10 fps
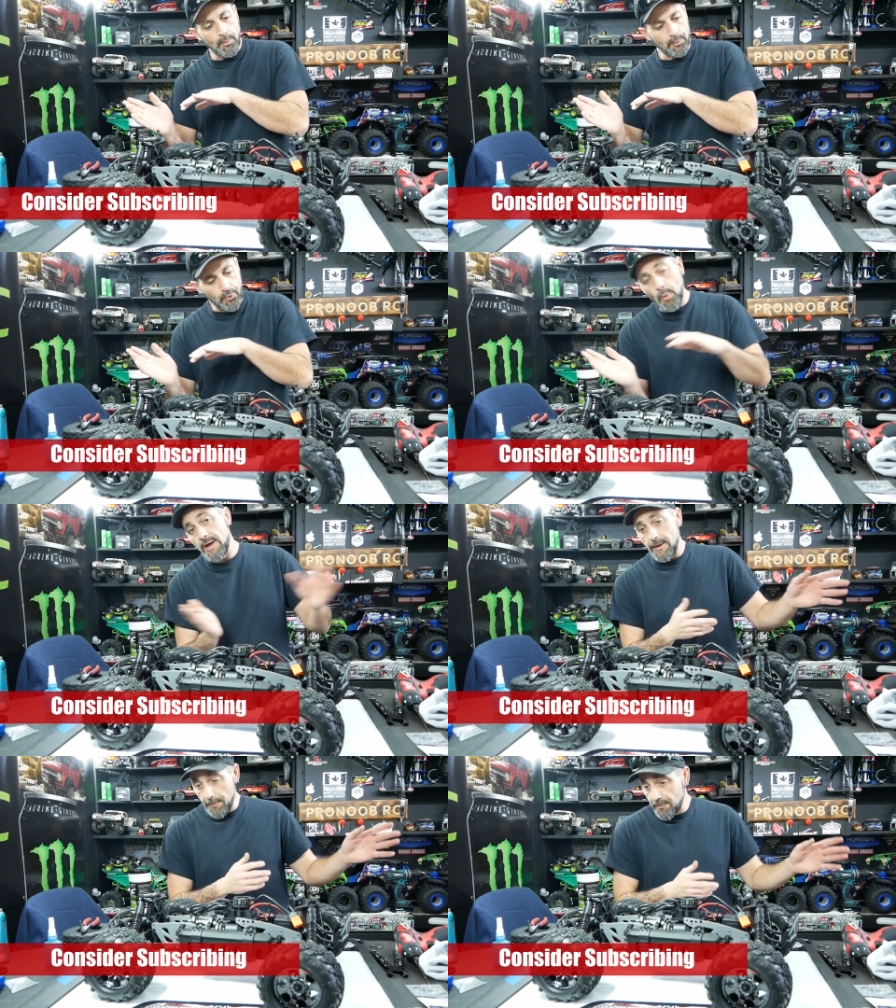
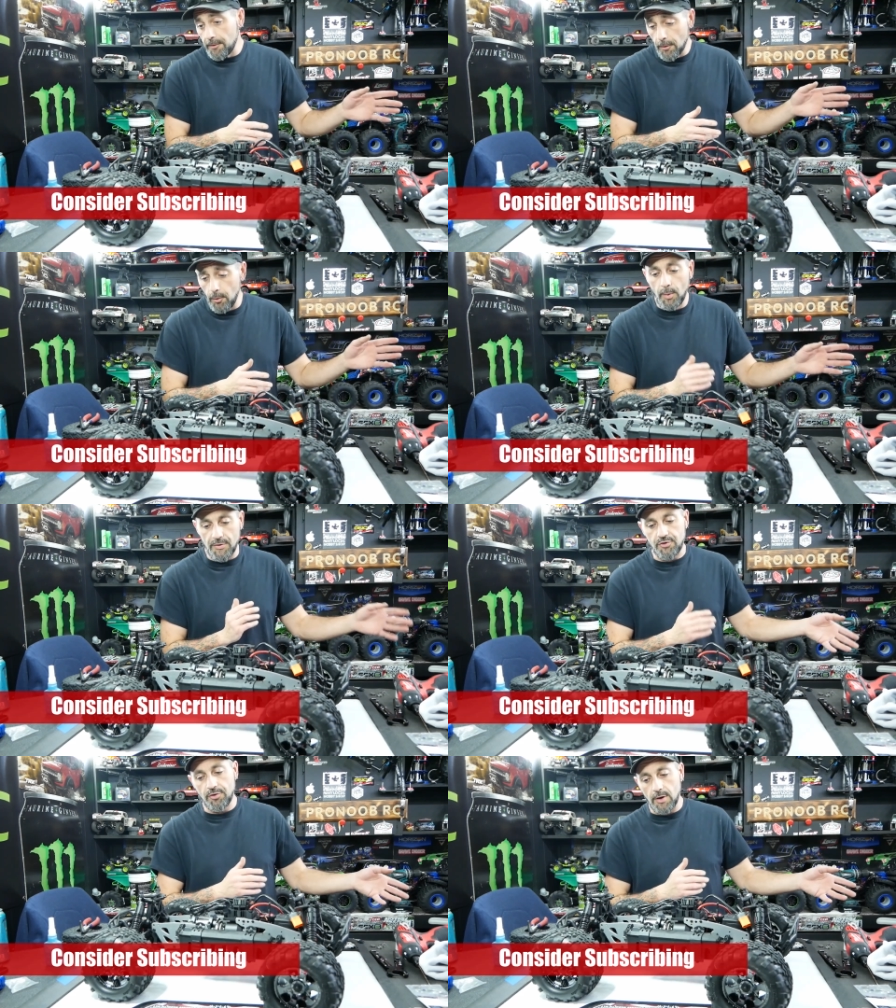20 years ago when
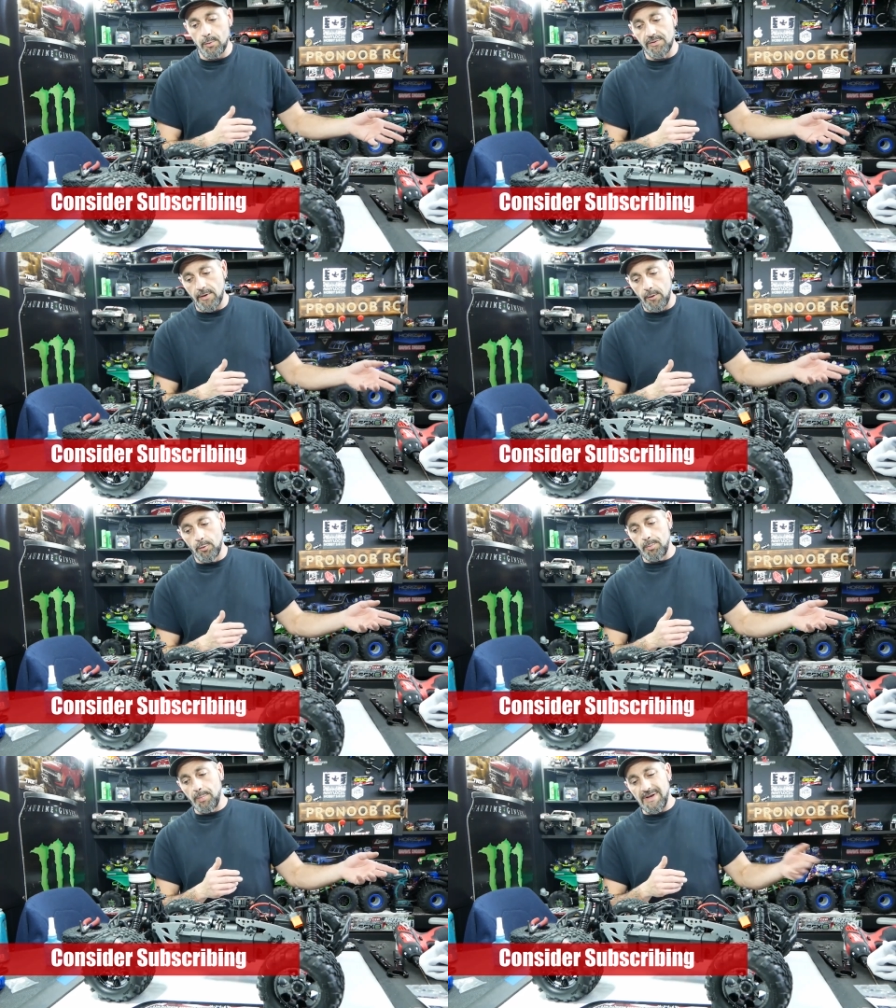the truck was
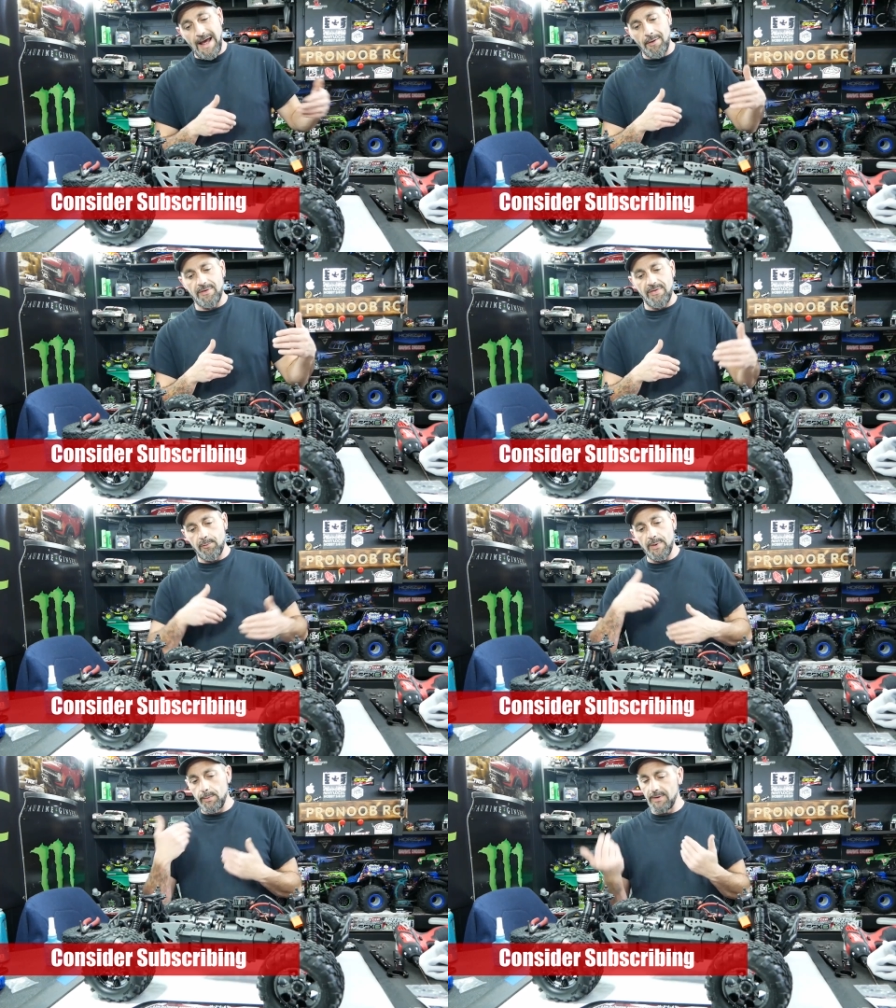out, but now that they
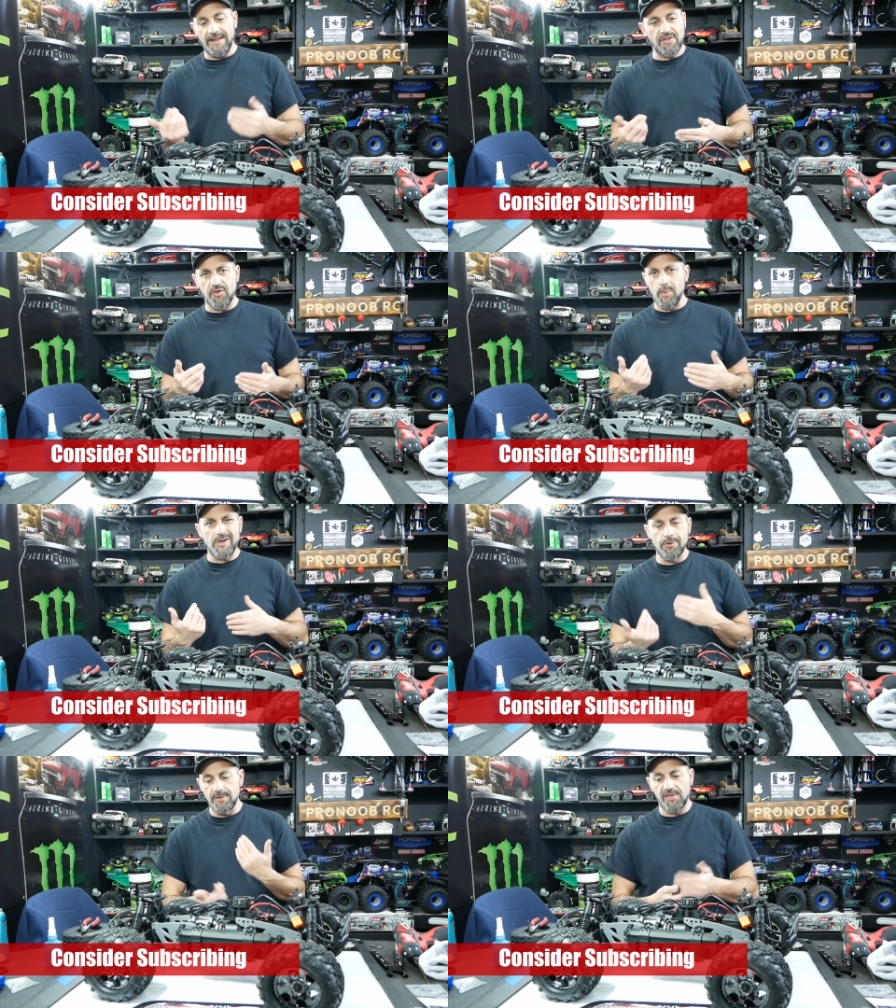re-released it, we
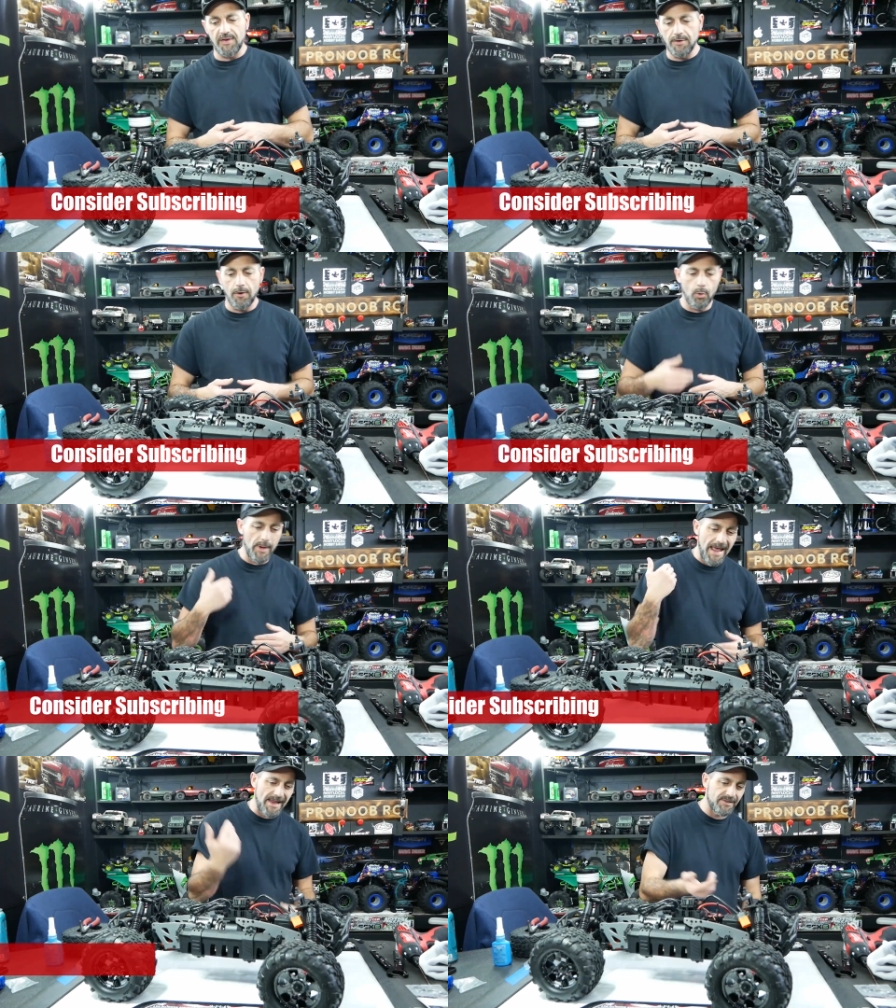couldn't say no.
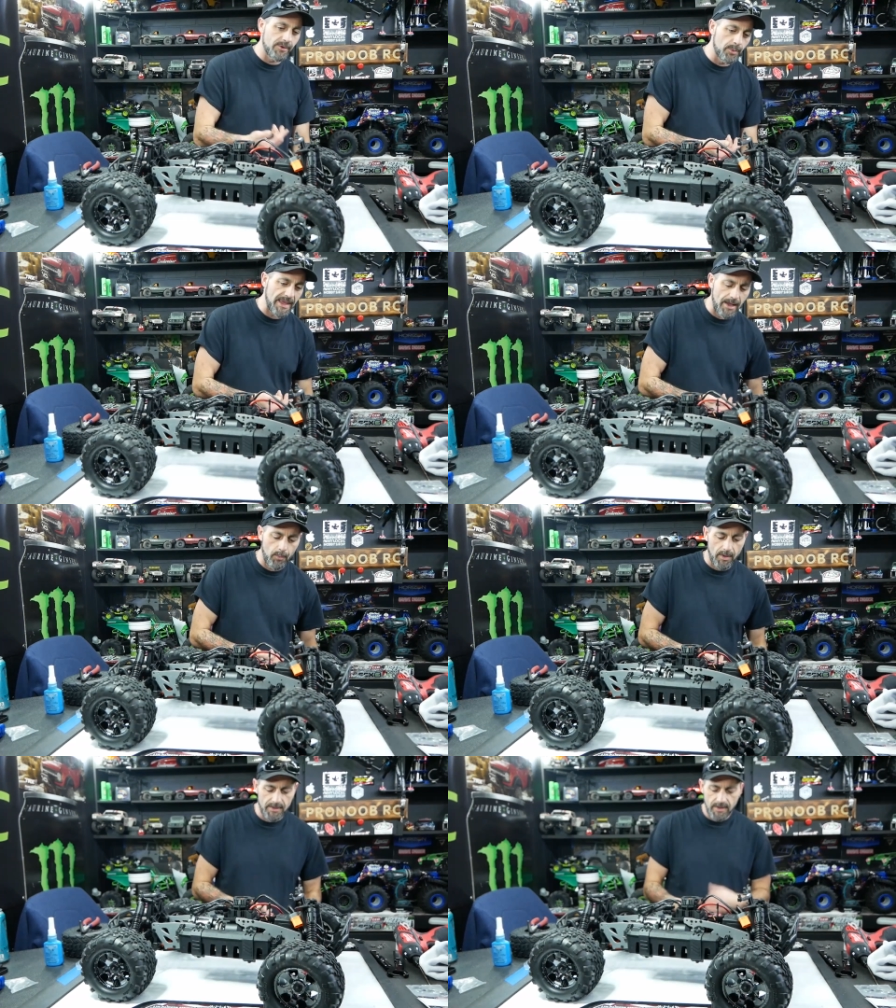We had to go get
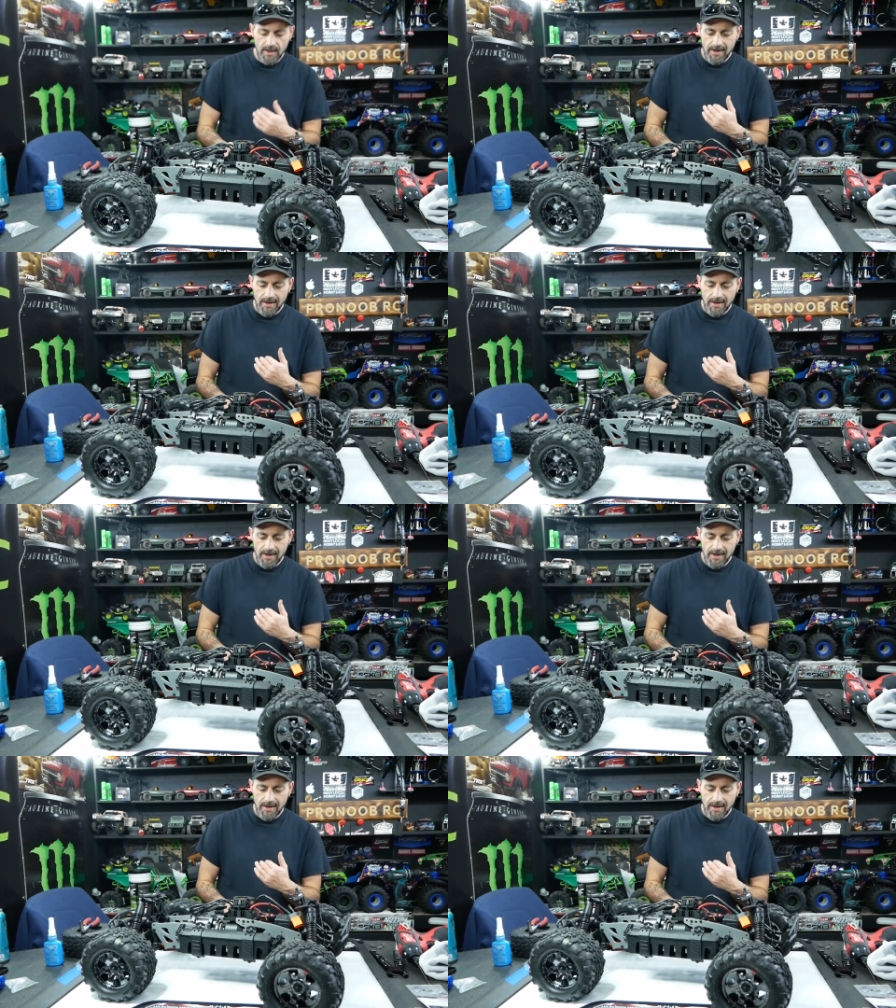one.